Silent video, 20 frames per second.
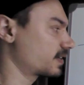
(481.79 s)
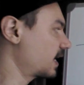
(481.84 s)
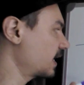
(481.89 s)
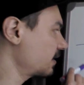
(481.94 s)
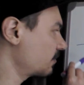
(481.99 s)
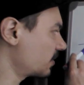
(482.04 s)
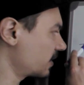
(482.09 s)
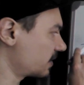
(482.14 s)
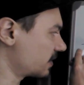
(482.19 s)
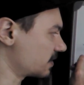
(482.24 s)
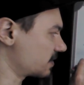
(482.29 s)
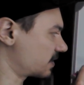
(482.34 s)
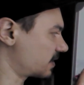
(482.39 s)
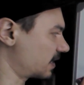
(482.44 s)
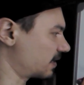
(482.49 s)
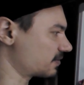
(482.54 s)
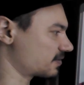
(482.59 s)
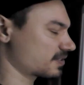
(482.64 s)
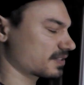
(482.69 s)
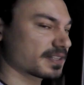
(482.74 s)
Any one of these
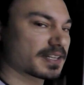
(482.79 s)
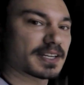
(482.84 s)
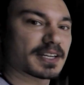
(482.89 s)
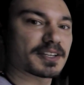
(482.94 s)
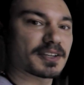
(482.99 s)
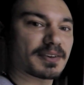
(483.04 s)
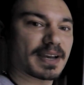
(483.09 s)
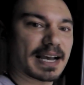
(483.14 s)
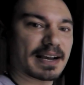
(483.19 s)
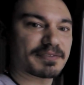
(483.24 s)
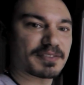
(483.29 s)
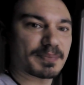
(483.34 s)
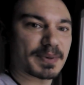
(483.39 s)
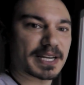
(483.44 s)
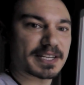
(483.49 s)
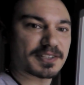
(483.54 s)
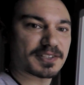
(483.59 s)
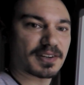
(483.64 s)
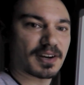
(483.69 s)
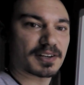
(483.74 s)
accounts, you have to
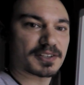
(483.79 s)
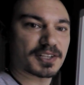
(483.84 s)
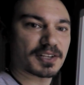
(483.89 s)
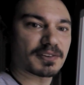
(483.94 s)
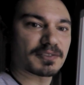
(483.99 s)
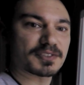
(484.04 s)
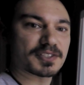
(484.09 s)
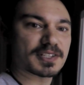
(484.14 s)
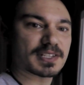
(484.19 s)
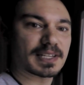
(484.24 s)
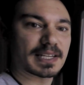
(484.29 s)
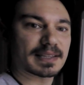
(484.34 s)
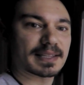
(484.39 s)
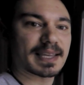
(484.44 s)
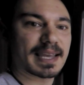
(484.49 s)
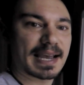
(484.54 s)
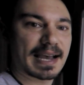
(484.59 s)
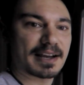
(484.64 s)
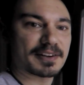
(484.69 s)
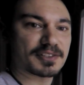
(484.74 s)
buy stocks. You don't just let the
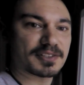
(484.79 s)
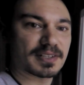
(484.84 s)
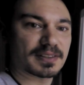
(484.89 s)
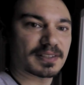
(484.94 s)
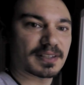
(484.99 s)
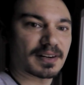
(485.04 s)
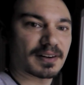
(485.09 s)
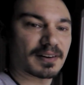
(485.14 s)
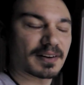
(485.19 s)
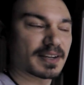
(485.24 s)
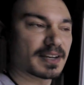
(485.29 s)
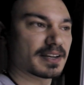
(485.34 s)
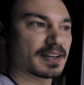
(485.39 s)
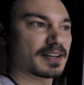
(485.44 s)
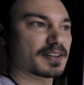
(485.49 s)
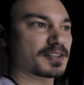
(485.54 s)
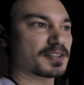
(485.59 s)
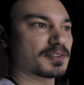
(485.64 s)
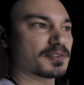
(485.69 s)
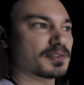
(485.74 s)
cash sit there.
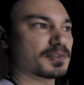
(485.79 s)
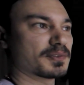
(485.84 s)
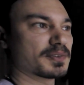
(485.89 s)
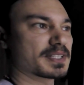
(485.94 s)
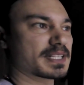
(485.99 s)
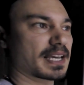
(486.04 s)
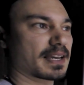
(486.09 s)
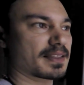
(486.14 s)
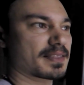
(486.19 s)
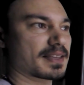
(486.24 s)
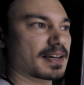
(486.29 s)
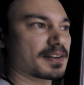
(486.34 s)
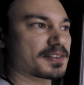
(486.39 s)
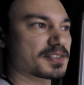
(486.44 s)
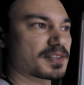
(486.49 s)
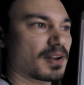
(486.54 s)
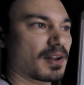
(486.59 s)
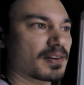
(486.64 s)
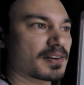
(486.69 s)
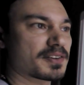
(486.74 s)
You take
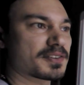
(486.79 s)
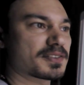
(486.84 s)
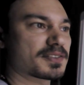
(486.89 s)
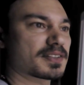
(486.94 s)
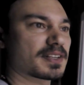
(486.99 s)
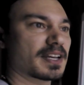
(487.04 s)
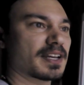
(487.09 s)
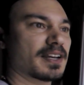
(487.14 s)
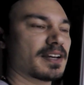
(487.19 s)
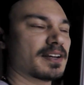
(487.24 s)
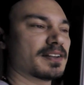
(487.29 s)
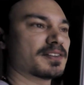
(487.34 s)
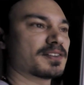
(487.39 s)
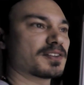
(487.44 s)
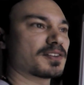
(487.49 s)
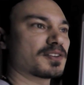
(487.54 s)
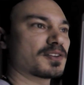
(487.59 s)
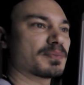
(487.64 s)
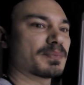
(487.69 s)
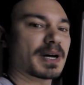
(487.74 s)
$1,000 and
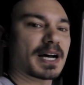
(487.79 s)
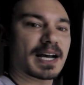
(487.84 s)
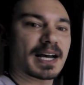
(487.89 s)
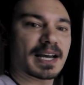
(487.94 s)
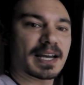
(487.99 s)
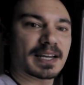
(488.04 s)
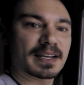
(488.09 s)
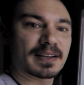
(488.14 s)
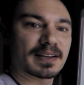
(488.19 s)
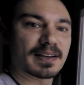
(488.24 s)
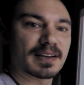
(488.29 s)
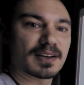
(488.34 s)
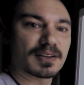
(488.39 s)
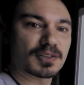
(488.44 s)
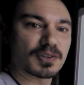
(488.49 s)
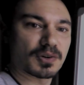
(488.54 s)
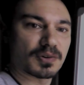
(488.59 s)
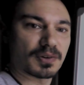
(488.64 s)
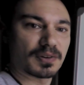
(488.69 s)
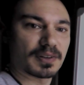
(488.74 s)
you buy
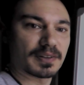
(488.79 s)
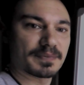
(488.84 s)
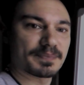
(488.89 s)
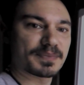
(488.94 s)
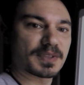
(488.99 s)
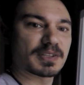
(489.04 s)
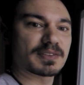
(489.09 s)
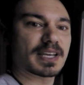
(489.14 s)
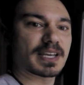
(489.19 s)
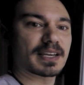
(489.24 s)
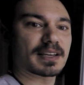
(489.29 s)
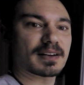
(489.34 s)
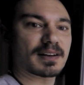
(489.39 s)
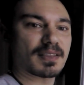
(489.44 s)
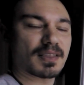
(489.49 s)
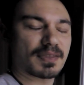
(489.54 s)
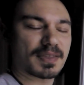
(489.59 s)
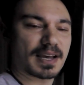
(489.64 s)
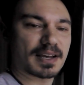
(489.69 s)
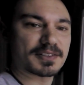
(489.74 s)
Google. You take
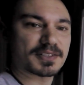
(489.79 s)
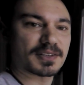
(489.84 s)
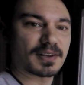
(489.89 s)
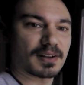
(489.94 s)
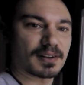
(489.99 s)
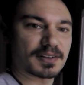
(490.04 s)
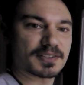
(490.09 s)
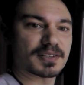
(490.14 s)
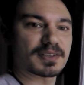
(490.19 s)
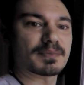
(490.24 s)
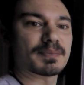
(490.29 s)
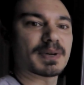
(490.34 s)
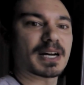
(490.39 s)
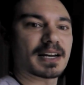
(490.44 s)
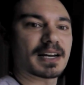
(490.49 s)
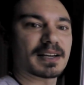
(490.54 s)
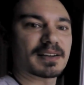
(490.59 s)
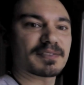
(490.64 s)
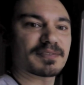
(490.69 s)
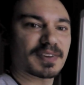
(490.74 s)
another $1,000 and you
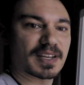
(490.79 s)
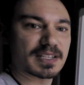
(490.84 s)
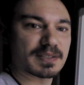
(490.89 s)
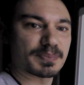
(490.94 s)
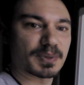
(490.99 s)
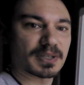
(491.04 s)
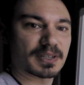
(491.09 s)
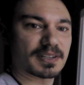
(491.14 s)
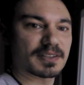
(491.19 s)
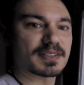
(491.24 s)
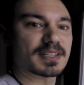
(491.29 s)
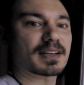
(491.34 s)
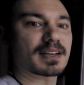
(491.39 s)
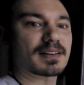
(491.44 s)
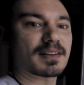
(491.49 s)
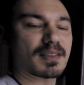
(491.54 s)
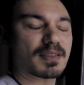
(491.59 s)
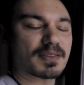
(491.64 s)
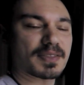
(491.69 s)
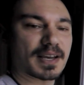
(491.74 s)
buy Facebook. You take
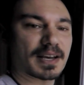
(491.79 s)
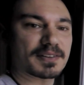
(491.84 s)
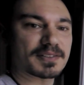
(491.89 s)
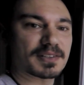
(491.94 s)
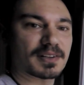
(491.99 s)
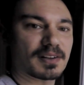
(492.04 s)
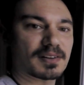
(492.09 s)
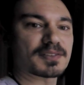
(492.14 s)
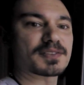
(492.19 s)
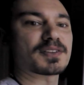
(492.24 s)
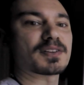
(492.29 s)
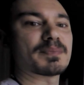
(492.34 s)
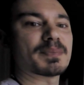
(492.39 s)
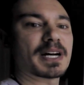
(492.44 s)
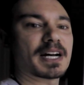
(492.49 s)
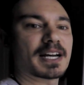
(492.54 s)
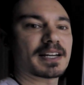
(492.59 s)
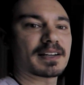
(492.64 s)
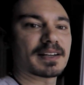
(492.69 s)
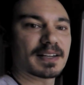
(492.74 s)
another $1,000 and you
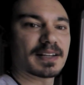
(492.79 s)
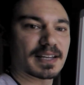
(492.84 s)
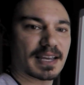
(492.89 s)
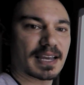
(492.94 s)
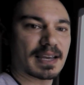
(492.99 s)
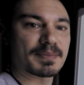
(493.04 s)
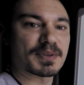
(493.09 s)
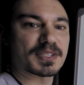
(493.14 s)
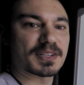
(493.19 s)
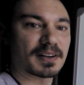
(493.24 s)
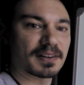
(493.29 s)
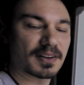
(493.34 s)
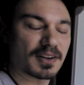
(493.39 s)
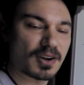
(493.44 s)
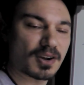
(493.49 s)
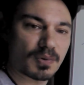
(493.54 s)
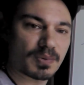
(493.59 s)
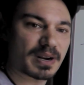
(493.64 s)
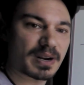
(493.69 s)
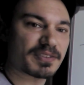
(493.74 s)
buy Amazon,
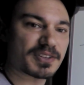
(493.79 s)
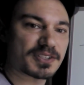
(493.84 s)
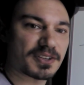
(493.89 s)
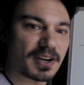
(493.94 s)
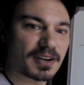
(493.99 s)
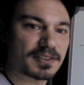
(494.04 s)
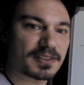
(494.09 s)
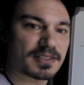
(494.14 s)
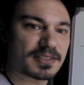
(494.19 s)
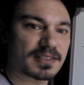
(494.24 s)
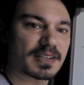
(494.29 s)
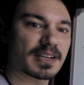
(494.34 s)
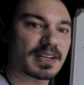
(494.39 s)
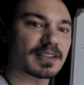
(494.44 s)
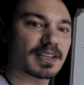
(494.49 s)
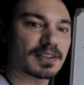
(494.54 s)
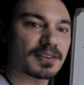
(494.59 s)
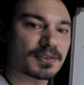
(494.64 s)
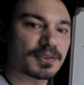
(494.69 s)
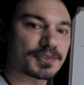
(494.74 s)
or whatever stocks
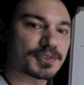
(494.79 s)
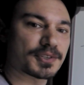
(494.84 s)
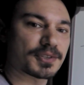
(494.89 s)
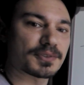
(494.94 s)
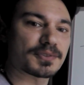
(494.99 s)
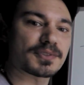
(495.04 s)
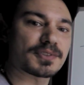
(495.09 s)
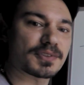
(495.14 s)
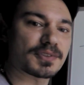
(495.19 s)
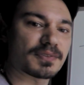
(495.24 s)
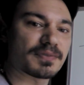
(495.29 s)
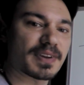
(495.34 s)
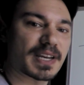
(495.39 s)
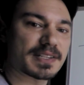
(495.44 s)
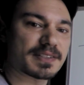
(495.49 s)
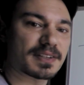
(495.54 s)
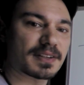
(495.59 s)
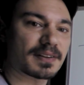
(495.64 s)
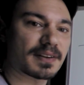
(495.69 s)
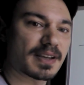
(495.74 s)
that you choose to
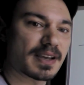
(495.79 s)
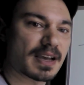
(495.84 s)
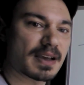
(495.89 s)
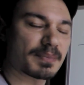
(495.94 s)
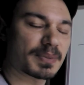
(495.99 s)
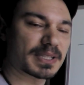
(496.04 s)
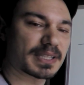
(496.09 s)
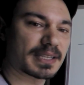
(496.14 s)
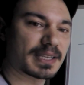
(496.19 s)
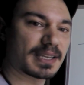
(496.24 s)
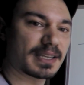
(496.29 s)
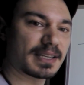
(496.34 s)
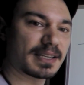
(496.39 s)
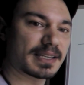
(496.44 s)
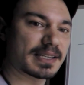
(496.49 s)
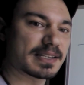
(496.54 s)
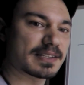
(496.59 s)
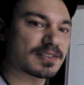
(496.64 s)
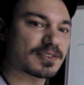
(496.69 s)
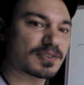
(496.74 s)
invest in. But the key
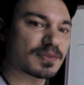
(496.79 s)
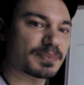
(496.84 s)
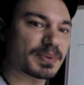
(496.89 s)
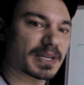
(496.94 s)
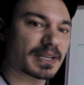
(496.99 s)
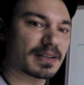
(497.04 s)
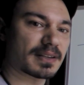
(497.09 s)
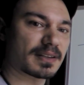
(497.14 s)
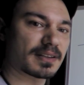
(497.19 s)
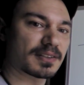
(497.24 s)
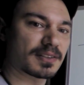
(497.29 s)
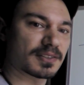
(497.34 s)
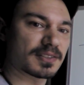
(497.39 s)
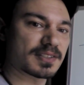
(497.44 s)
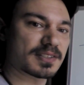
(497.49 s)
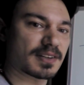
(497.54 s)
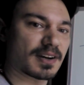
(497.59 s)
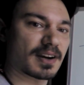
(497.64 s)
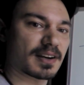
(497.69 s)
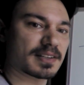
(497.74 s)
is to pick good
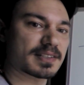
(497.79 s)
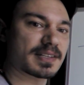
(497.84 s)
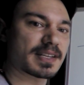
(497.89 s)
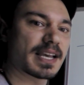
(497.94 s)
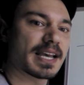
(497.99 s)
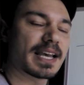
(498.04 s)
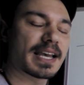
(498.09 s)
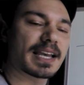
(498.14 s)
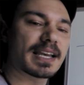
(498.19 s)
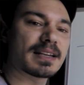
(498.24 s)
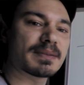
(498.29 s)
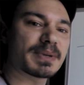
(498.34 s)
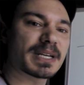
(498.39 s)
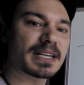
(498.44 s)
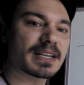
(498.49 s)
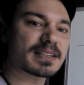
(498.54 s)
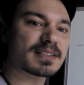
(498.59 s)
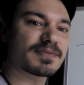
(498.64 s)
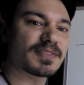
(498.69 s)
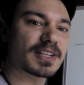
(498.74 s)
stocks. And in my
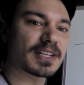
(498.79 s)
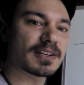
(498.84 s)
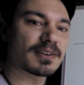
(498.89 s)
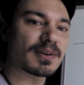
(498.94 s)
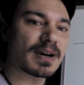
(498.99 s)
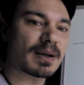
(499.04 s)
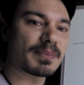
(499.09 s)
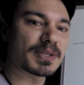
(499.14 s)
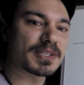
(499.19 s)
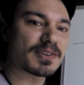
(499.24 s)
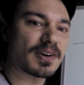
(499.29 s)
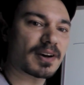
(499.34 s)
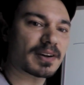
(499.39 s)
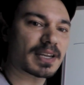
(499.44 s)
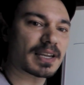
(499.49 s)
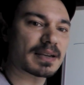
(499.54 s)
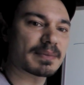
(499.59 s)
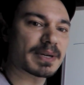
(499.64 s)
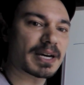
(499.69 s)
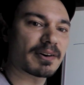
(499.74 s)
next video, I'll be
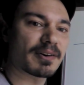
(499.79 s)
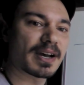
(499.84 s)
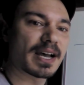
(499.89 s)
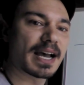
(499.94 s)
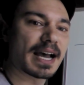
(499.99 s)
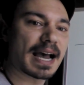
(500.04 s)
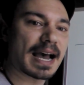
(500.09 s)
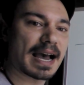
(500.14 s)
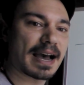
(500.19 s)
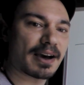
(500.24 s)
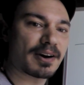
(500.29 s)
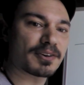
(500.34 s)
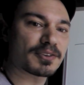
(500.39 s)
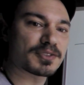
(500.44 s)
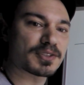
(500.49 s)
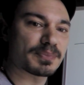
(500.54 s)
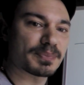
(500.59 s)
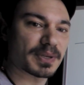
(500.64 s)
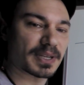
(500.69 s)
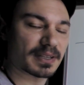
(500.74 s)
talking about how
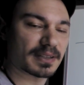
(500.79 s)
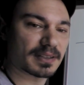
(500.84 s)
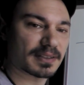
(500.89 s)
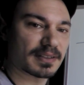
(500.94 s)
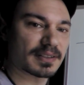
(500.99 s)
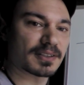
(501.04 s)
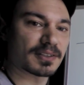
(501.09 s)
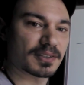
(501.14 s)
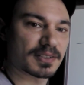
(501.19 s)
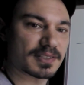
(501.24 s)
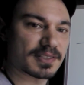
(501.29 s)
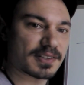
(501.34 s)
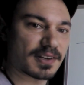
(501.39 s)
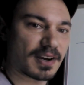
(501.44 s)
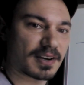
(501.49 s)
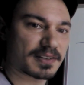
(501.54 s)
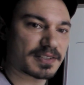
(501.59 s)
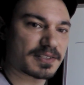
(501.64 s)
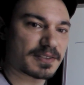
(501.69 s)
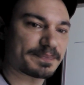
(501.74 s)
to pick good
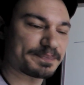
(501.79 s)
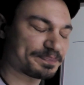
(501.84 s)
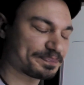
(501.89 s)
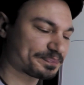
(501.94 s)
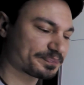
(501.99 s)
stocks.